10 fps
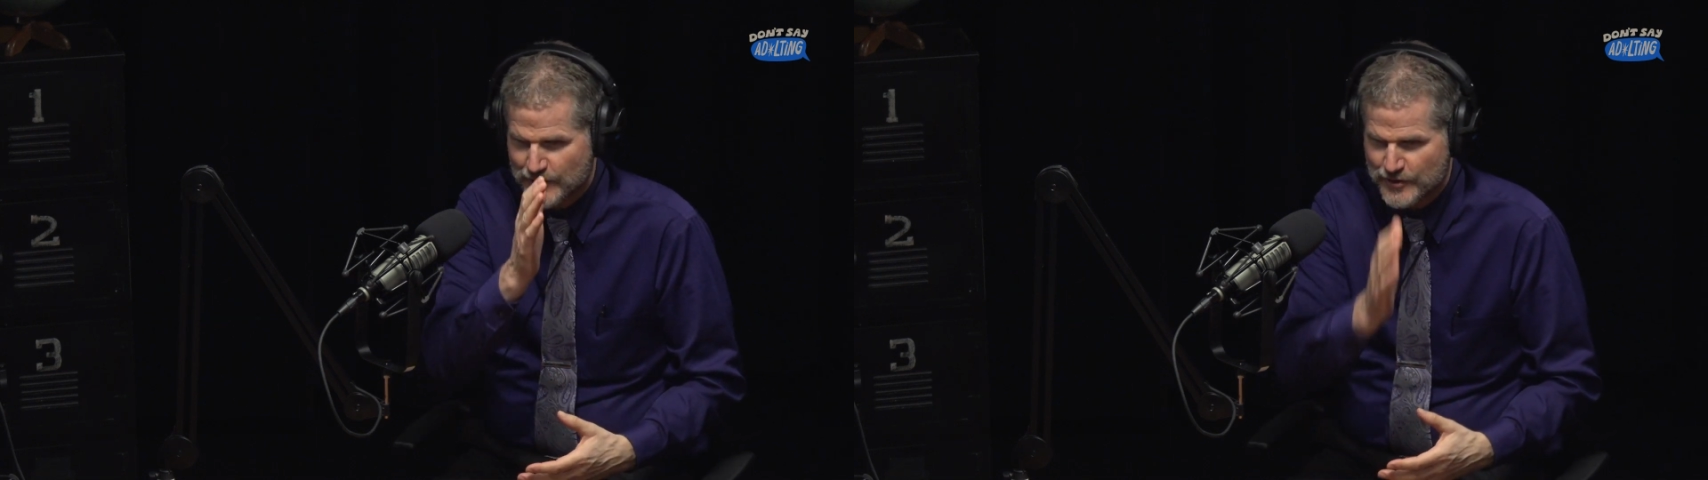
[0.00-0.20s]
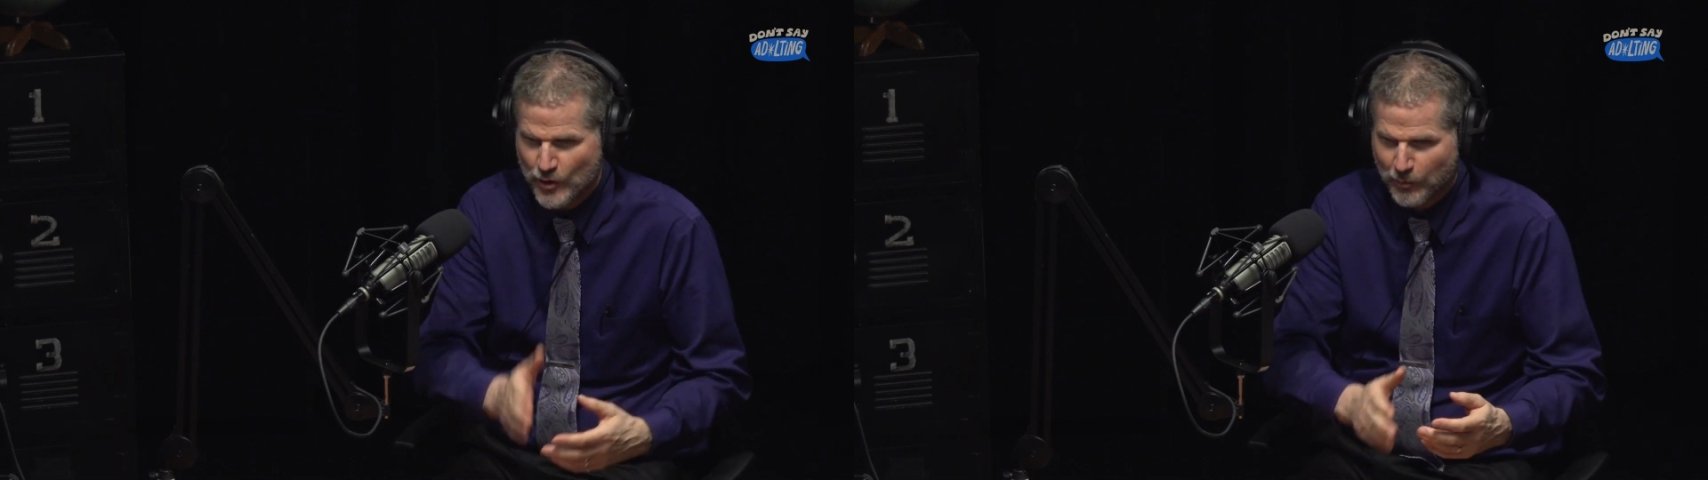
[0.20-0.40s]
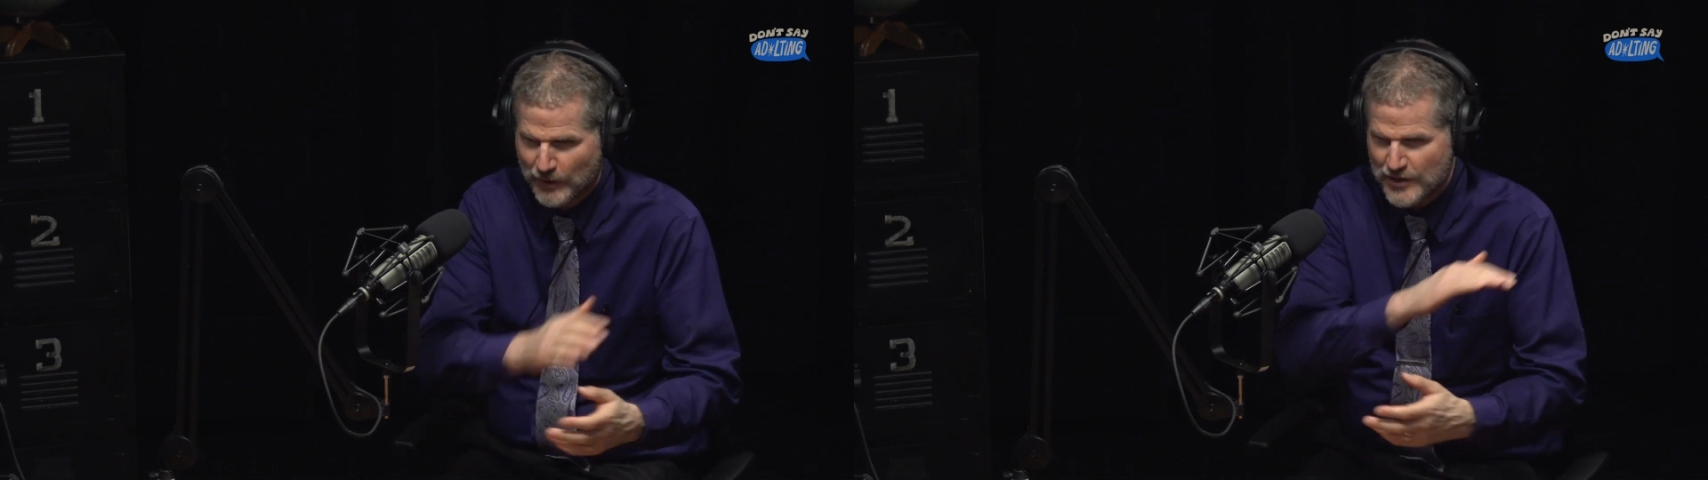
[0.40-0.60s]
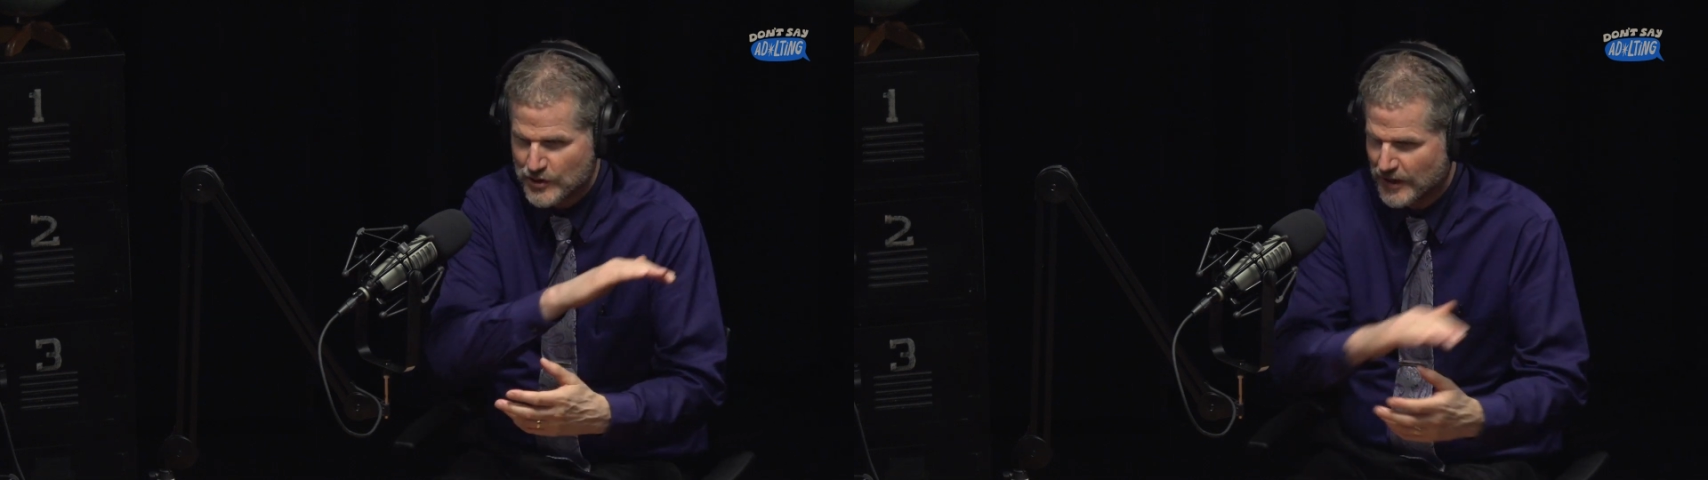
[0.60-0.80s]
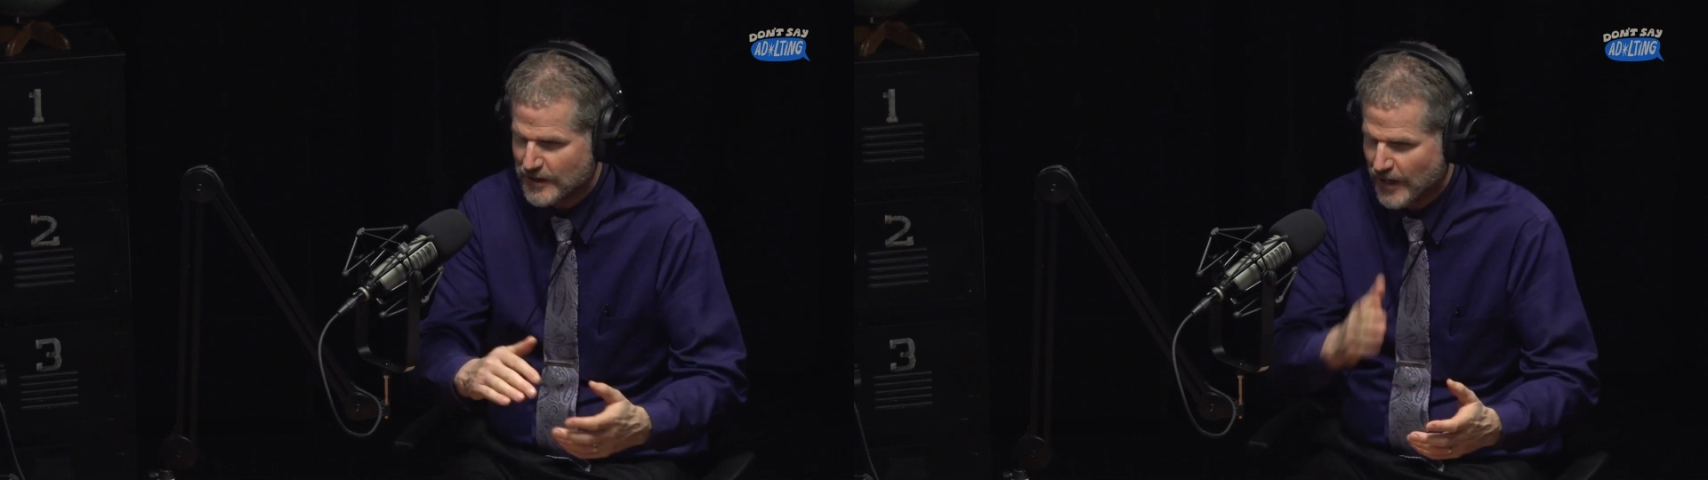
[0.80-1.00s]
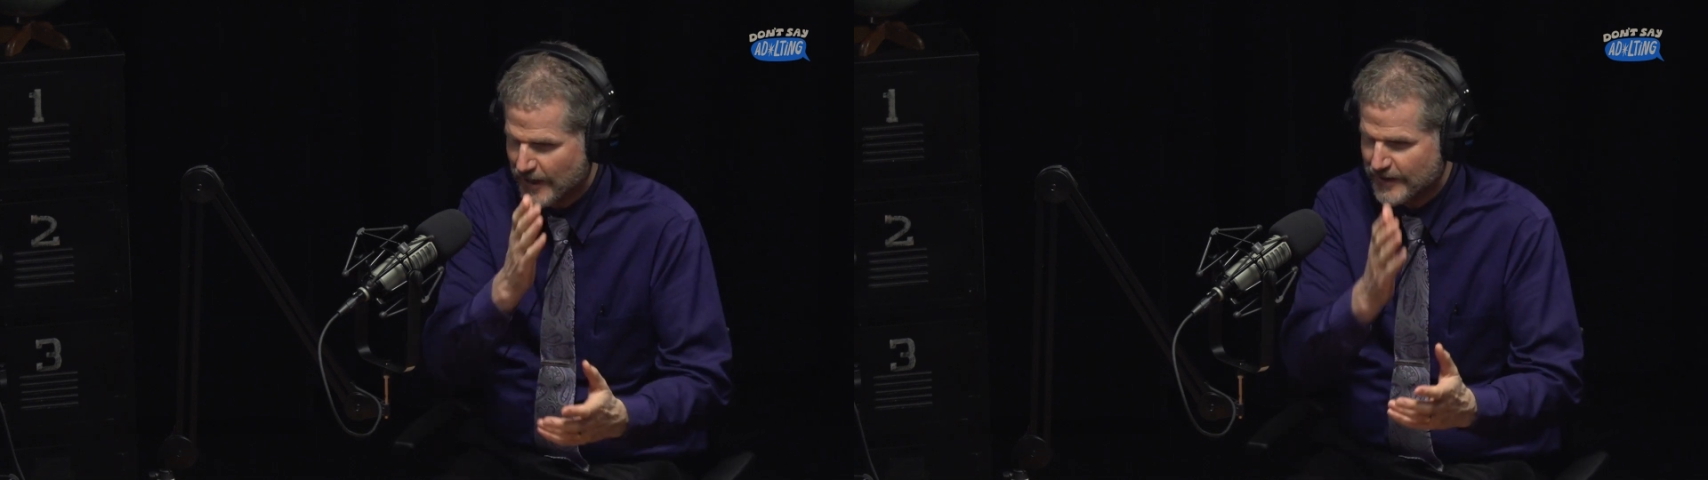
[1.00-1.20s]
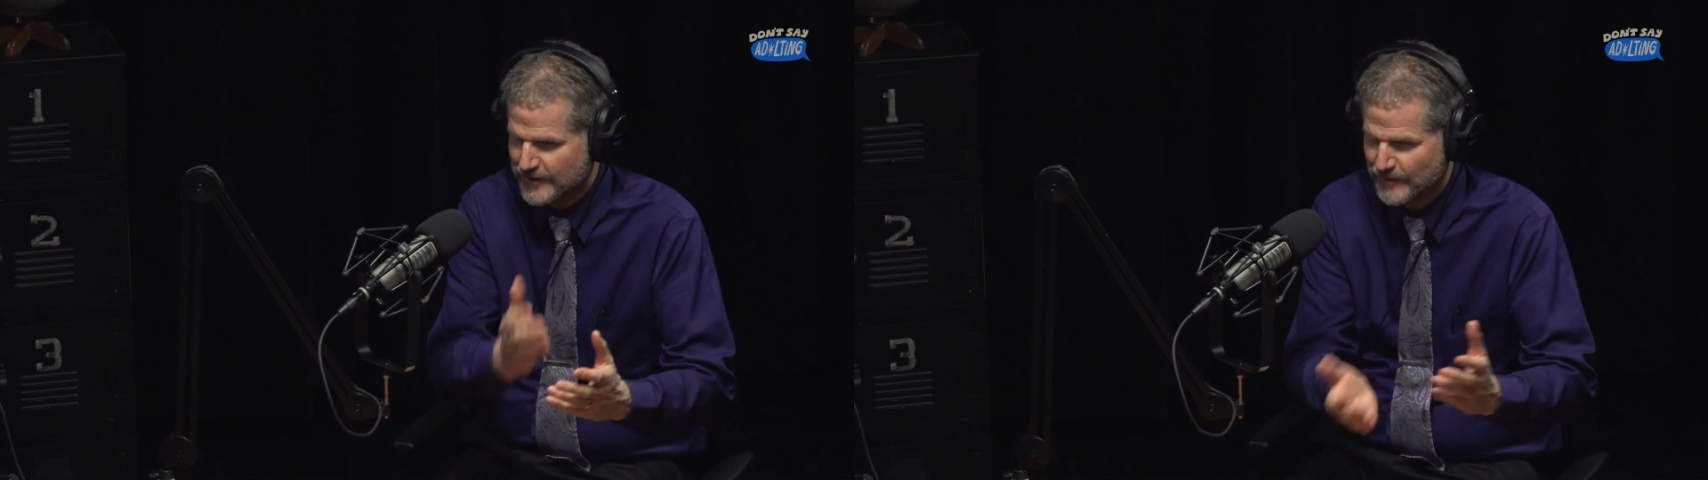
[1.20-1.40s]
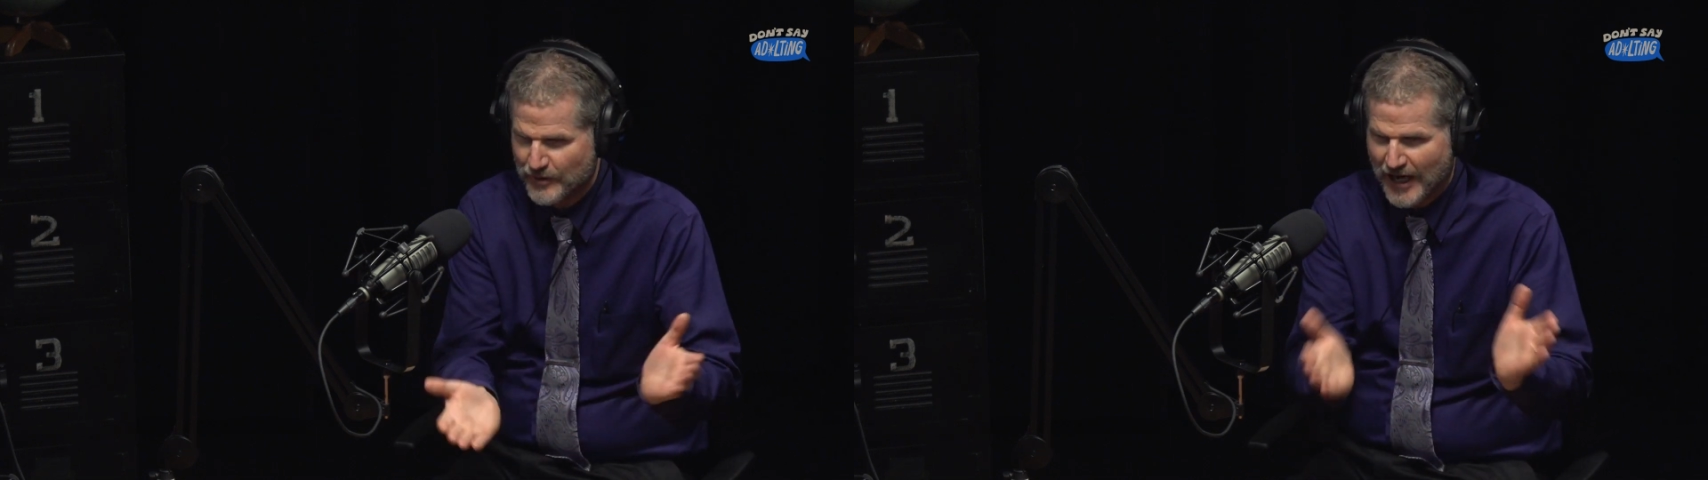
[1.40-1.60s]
there's no place you can cut it and